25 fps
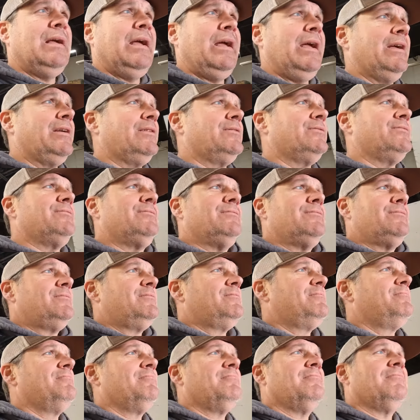and
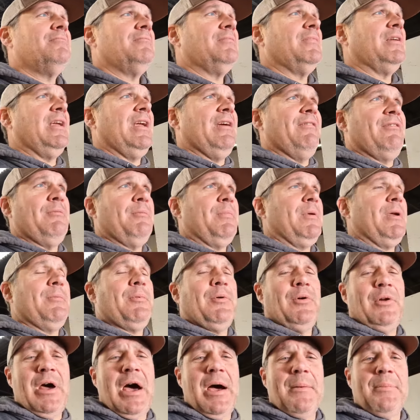giving
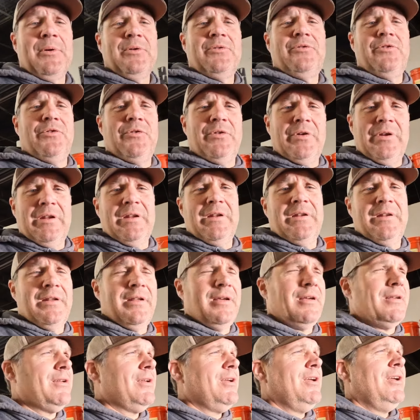people an opportunity
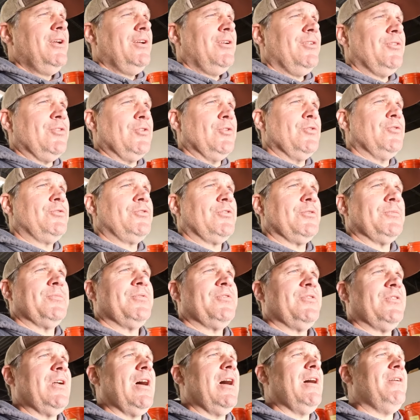to use some
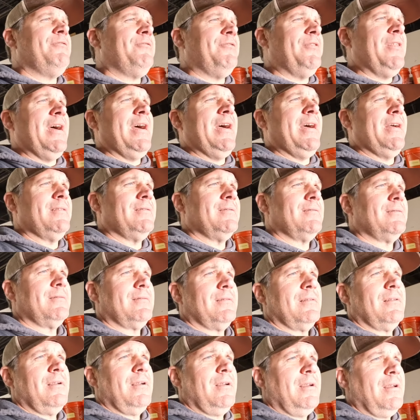stuff that
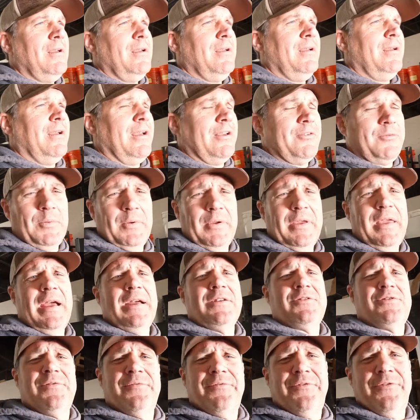has been
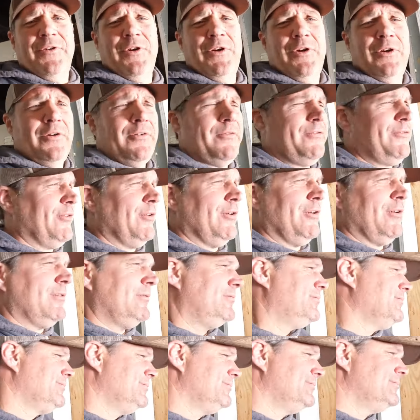catching fur for,
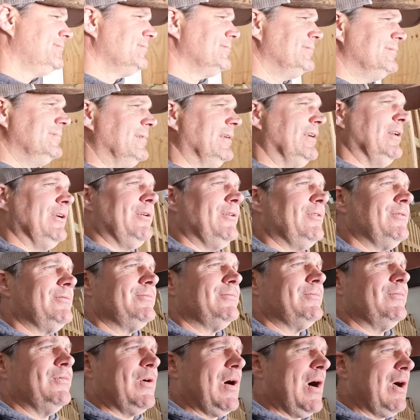you know,
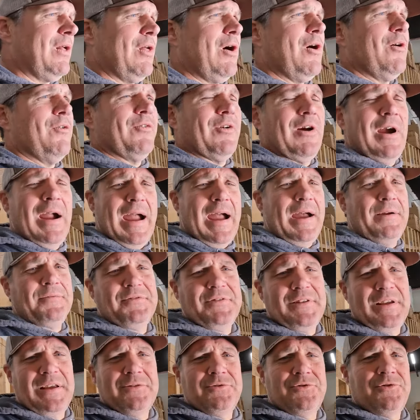well over a half
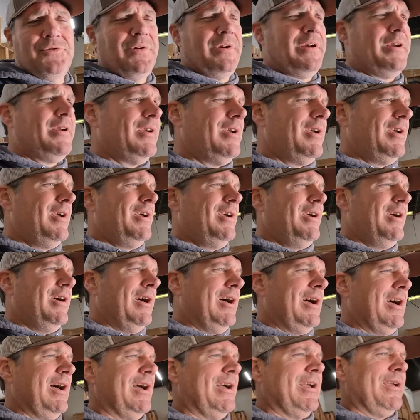century.
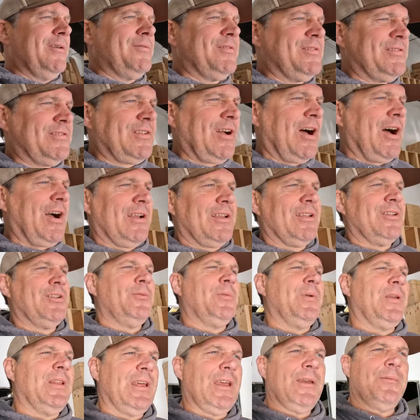He was talking
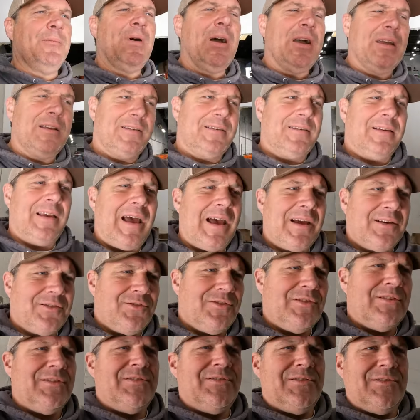to me today, Mike,
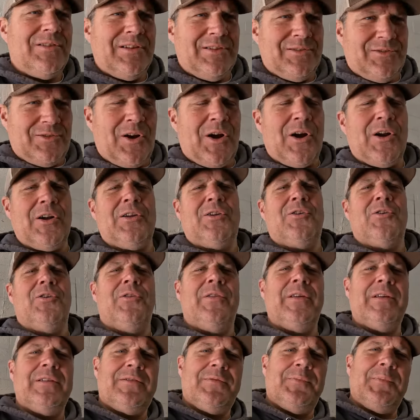actually his
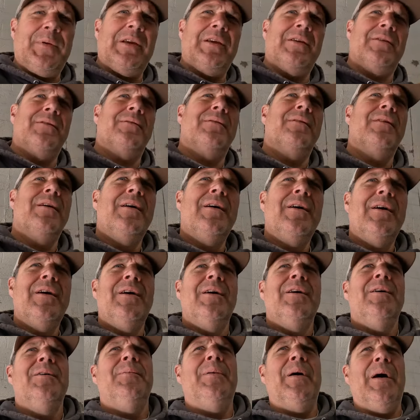article that's being
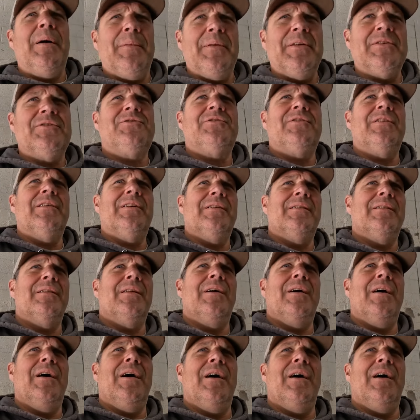published in